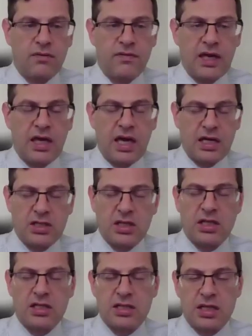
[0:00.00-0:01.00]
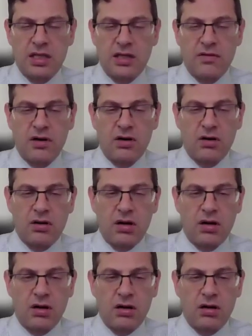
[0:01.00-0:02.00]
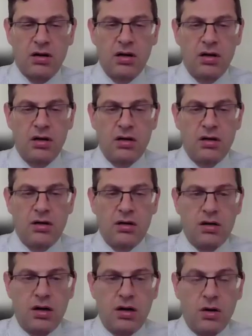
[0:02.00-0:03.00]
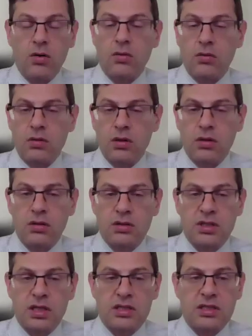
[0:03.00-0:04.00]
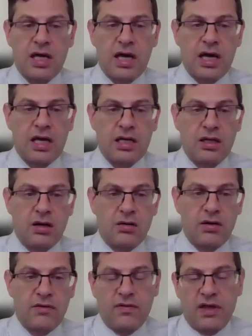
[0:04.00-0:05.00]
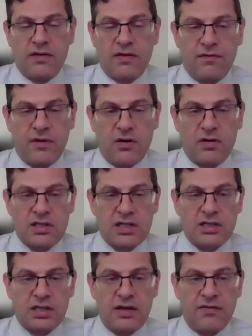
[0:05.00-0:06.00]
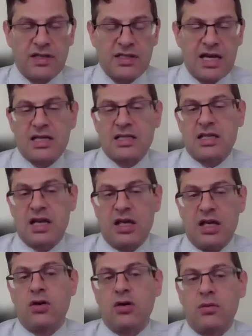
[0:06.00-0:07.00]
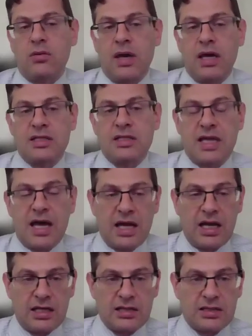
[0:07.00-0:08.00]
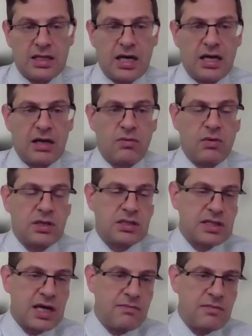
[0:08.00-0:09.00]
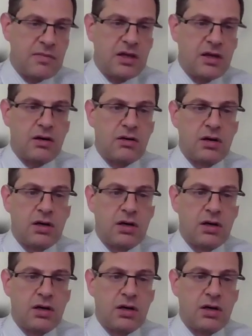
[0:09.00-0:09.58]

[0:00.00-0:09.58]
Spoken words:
vacation and sick leave are owed, such that if essentially if it says you're in paid status, and what does that mean?